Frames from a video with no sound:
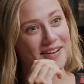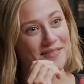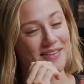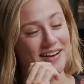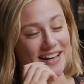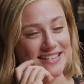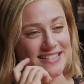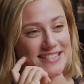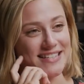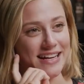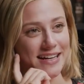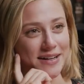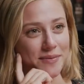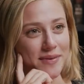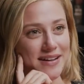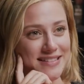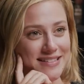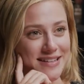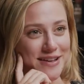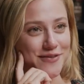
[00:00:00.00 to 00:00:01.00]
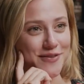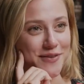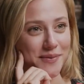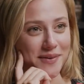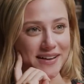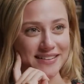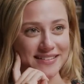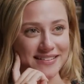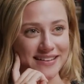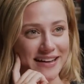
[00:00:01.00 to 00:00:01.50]
I mean, I say to myself, I'm
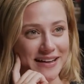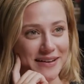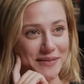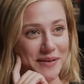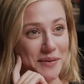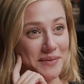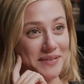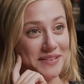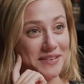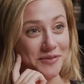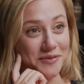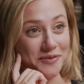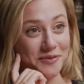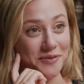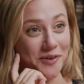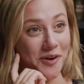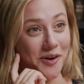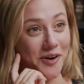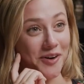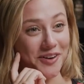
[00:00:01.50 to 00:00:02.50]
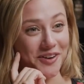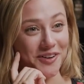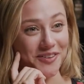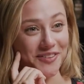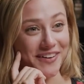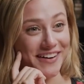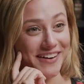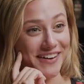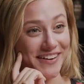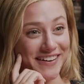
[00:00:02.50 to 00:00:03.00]
like, damn, I'm in the wrong
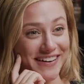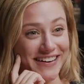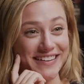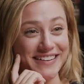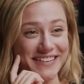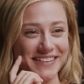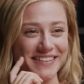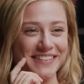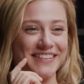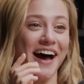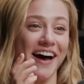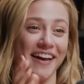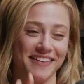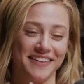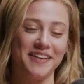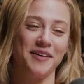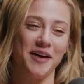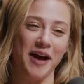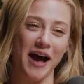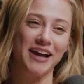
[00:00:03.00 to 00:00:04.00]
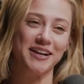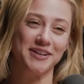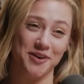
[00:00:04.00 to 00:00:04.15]
career. I